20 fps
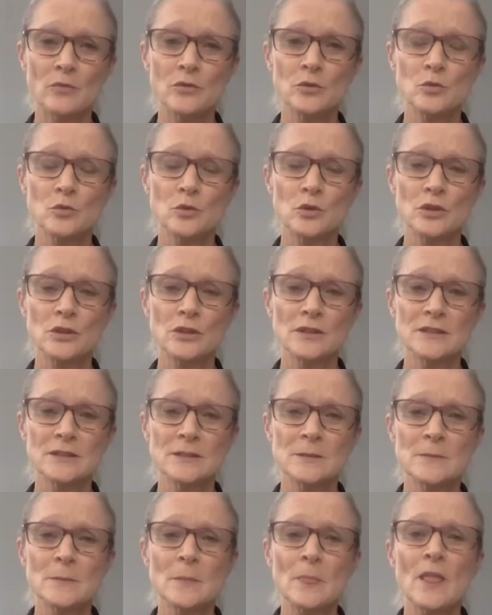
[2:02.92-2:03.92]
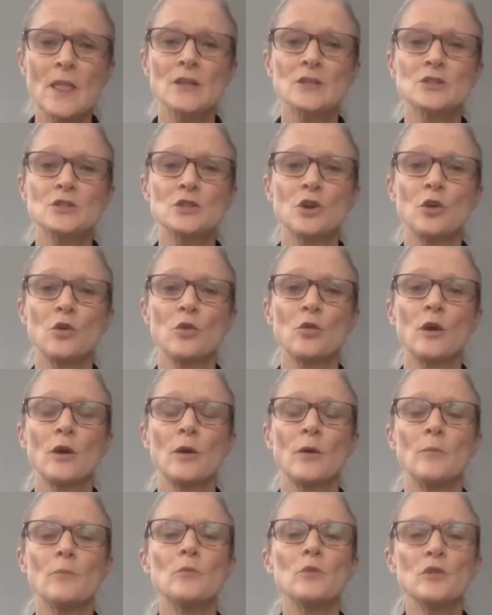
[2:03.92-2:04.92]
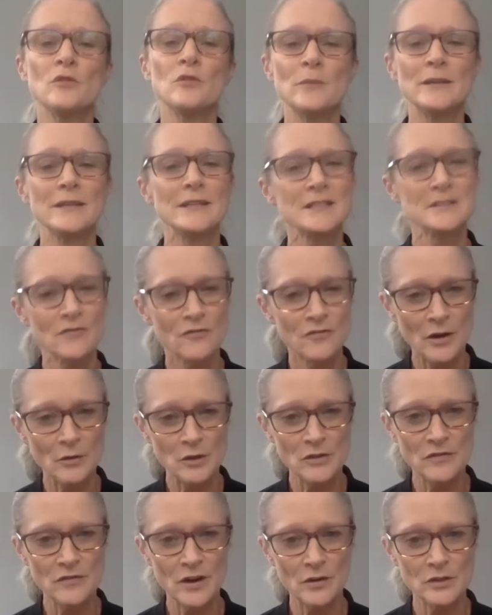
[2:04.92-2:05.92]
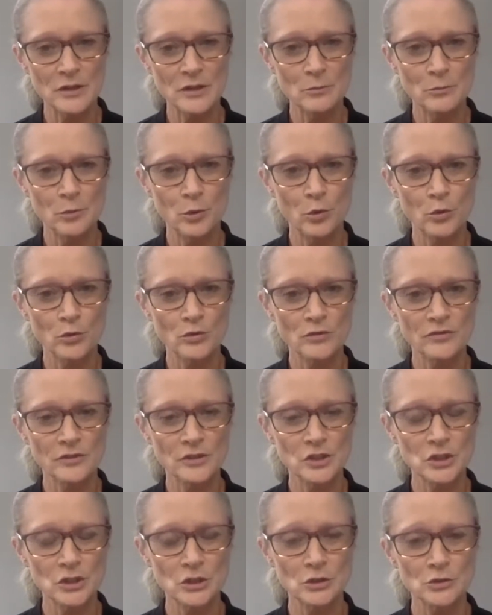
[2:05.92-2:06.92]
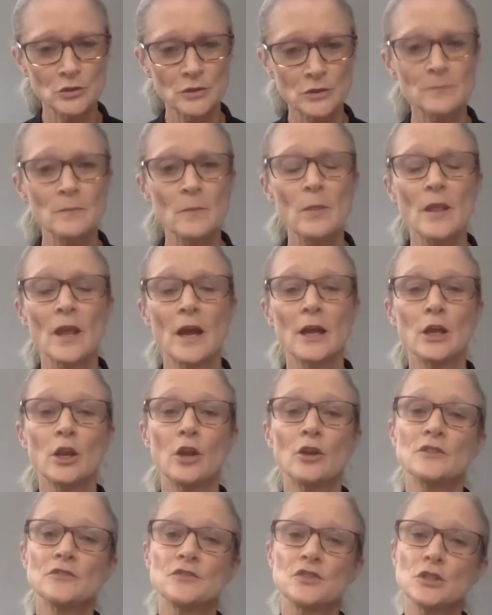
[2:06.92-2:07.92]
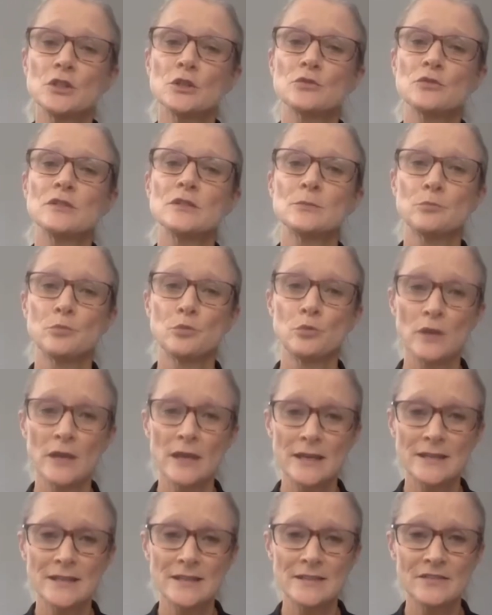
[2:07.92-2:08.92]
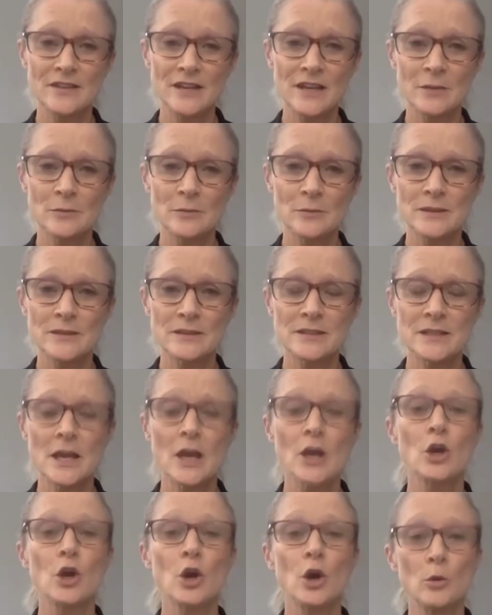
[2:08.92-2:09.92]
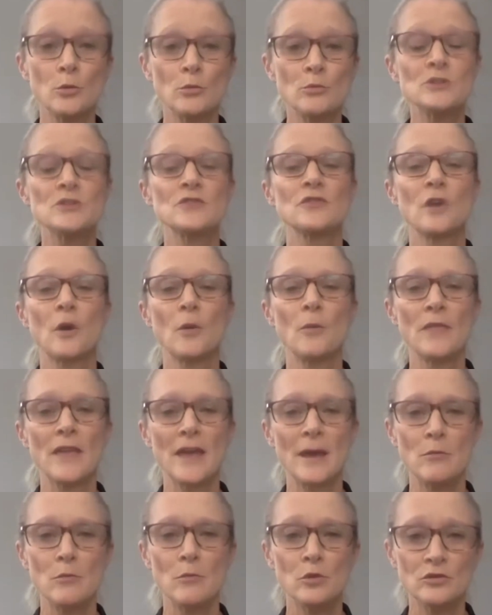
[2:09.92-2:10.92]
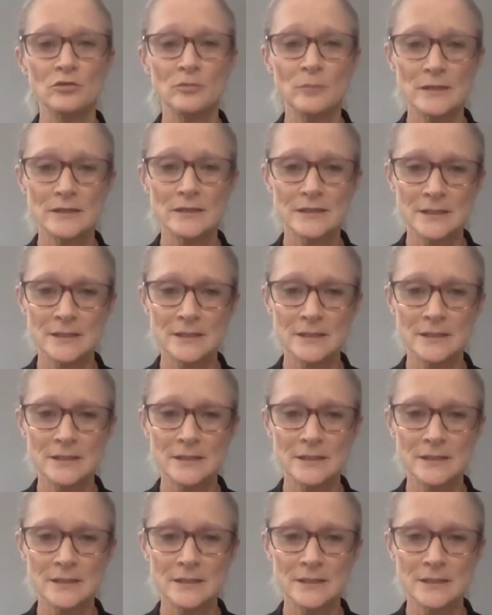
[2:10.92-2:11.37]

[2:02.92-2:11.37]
world. So movement is very, very important for children. A lot of children's brain development comes from their movement.